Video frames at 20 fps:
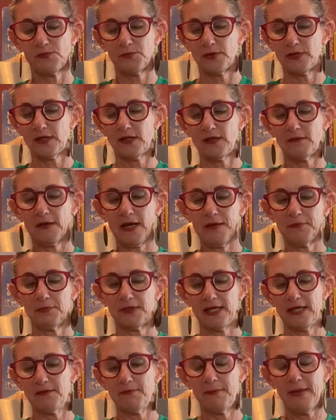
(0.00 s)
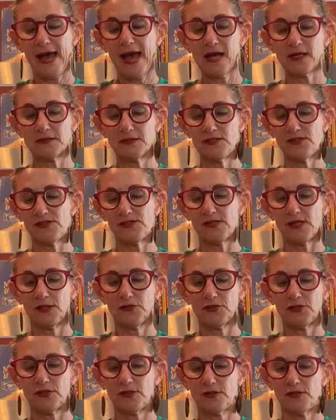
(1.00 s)
bringing my blade back to
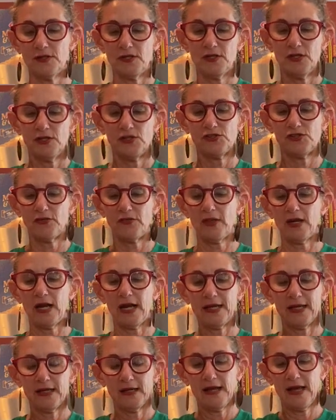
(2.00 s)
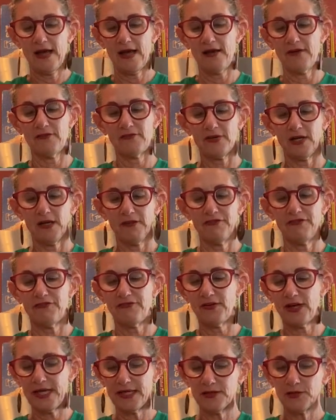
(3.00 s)
center so that I can have a
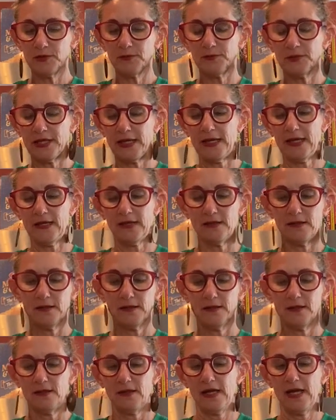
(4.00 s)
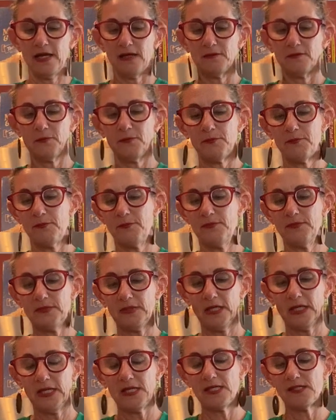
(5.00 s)
finer blade and
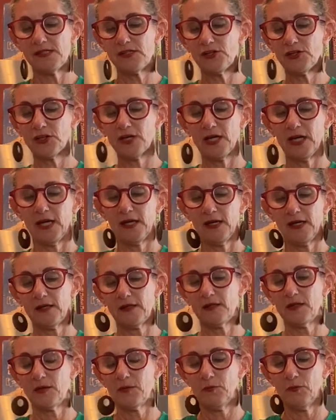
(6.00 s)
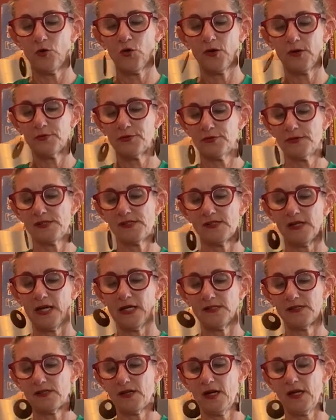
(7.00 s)
easier cutting, more
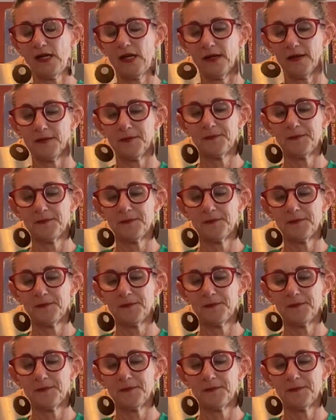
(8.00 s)
precise cutting.